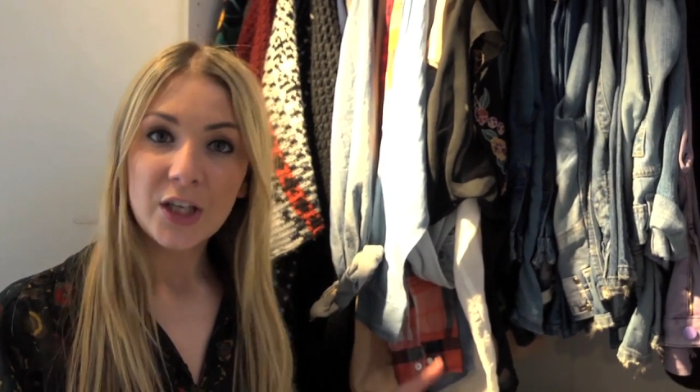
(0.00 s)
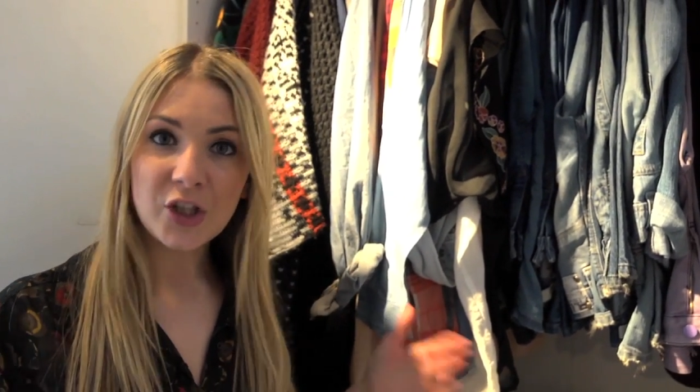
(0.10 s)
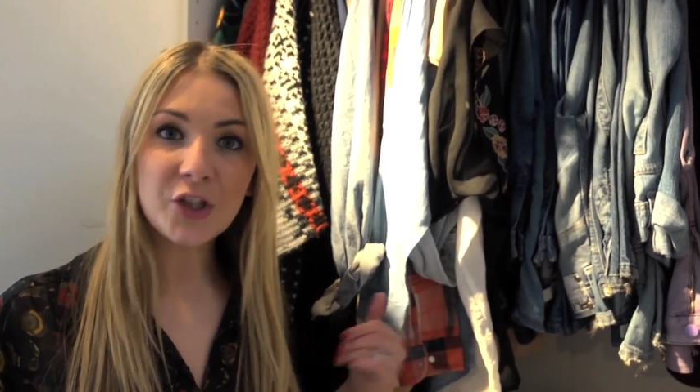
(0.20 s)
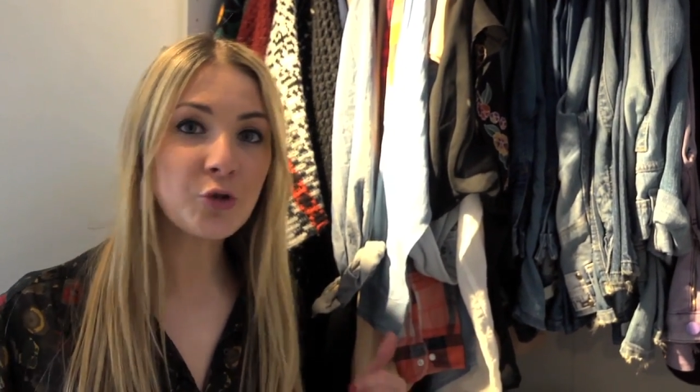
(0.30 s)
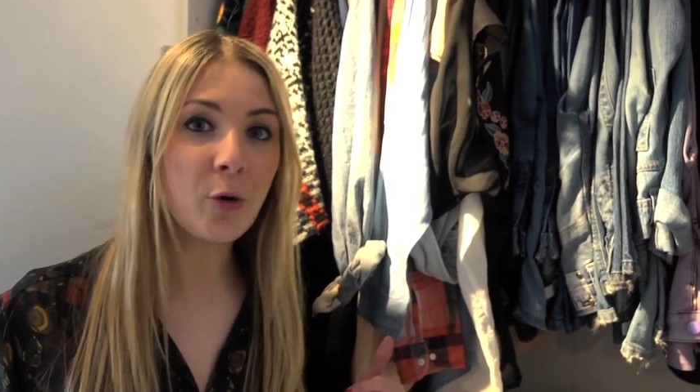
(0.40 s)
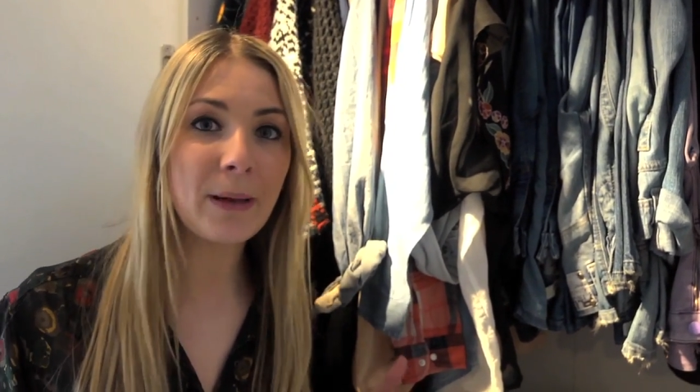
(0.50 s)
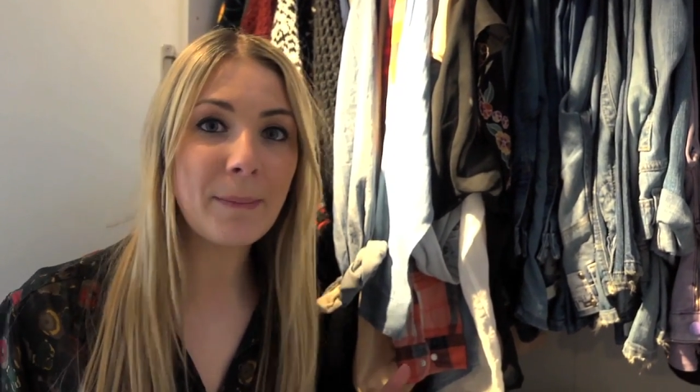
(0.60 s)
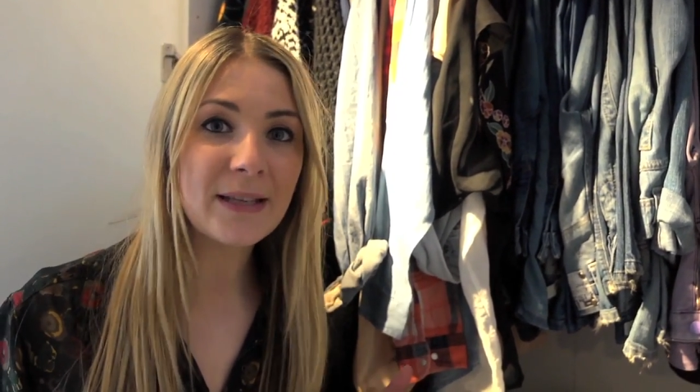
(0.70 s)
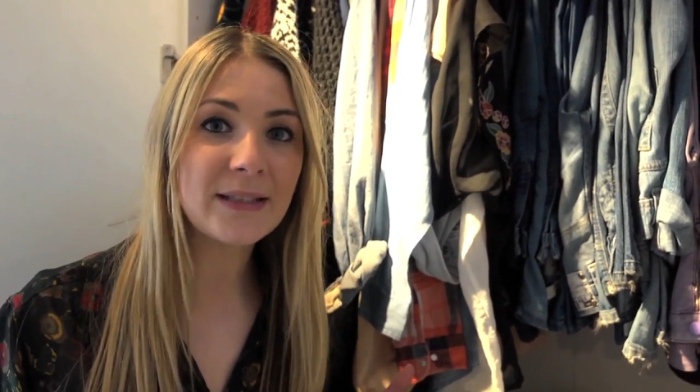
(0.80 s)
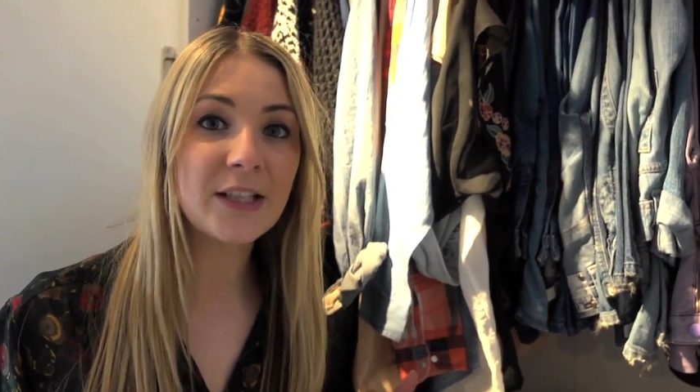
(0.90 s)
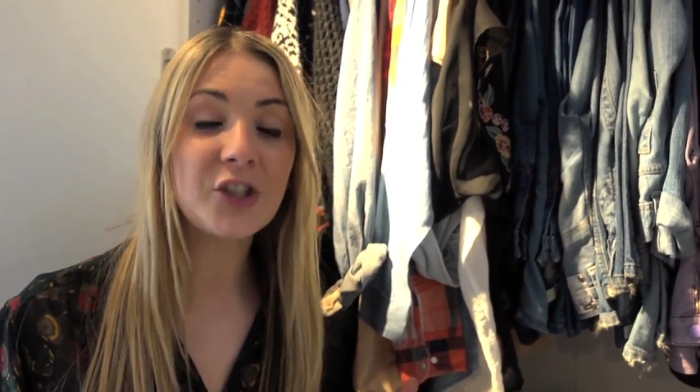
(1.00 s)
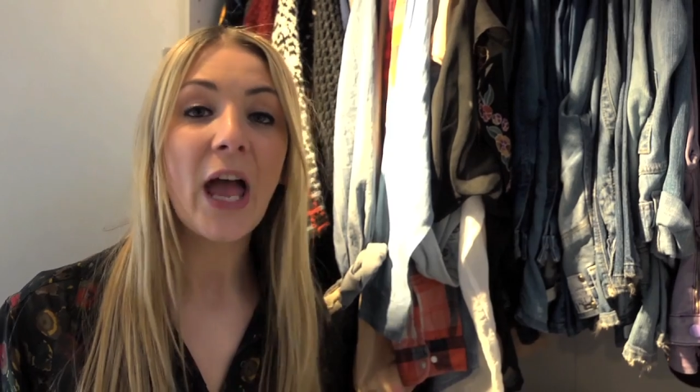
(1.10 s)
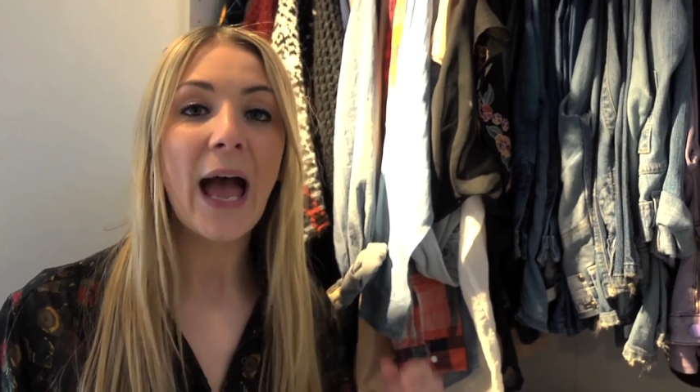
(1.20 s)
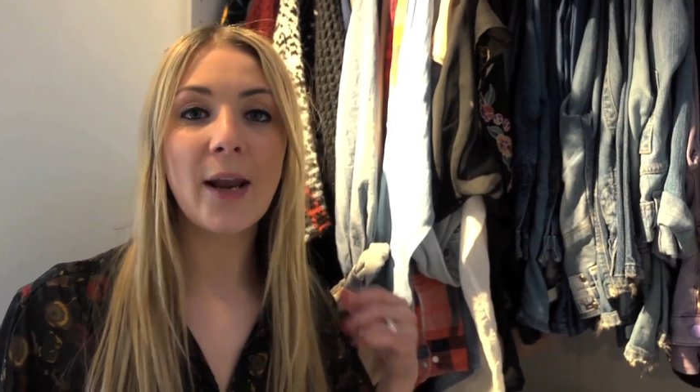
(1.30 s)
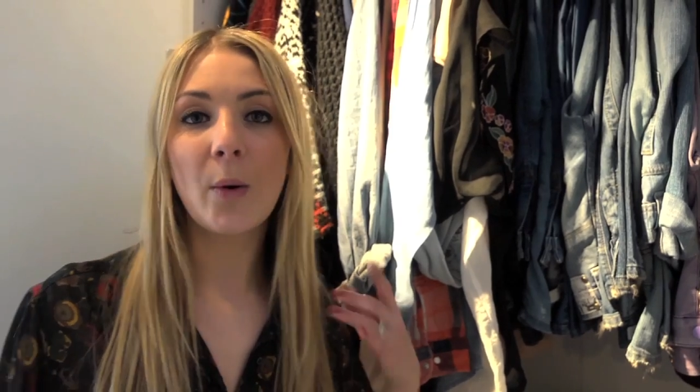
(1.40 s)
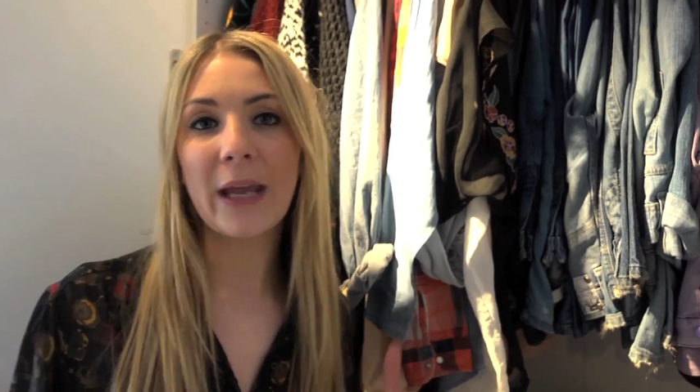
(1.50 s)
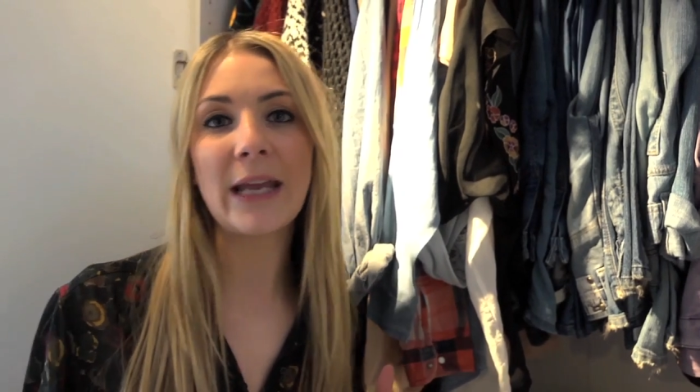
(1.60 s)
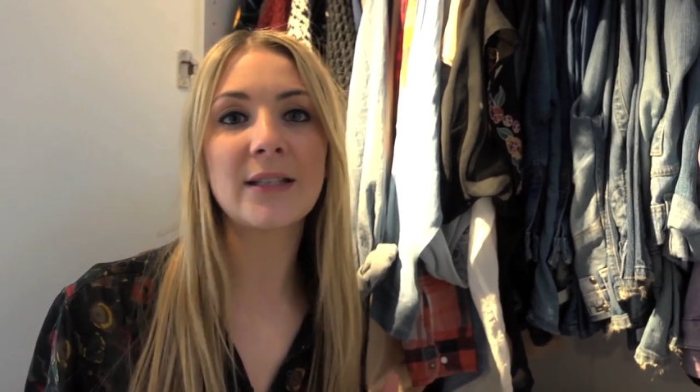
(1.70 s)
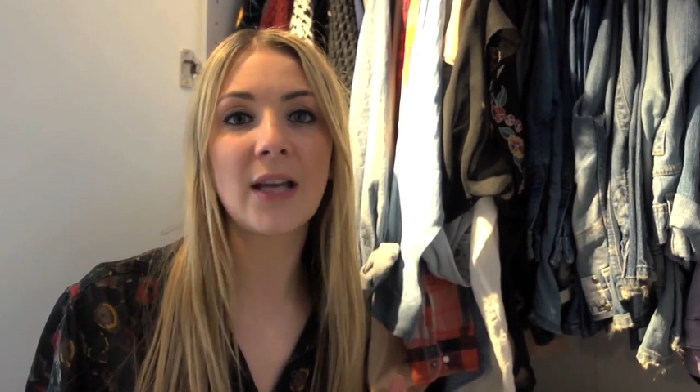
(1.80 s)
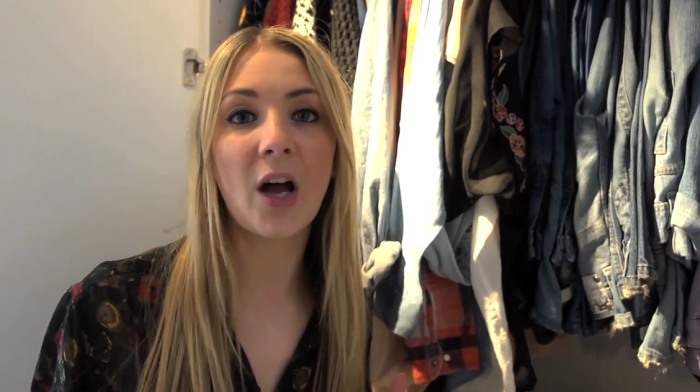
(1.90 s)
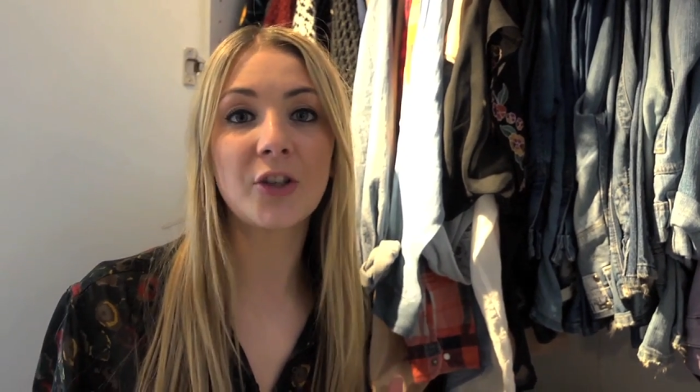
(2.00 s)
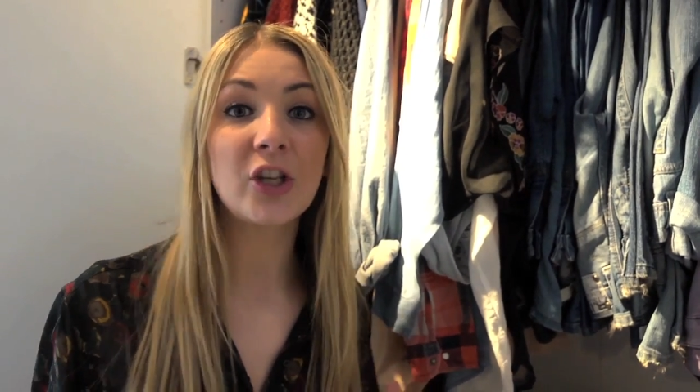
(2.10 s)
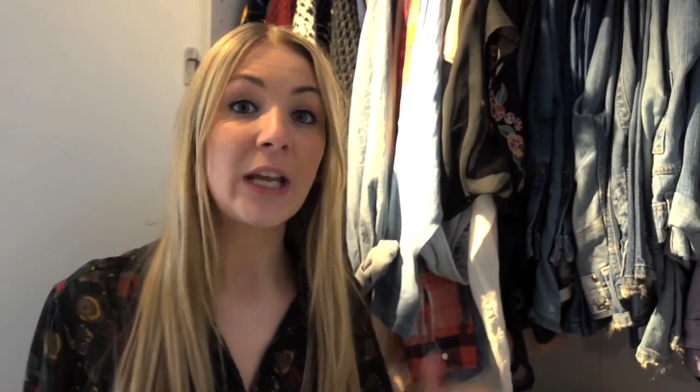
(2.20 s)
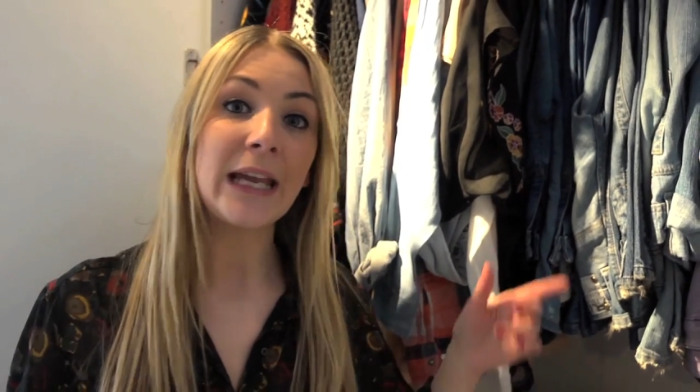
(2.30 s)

just drop me a message and I'll get in touch,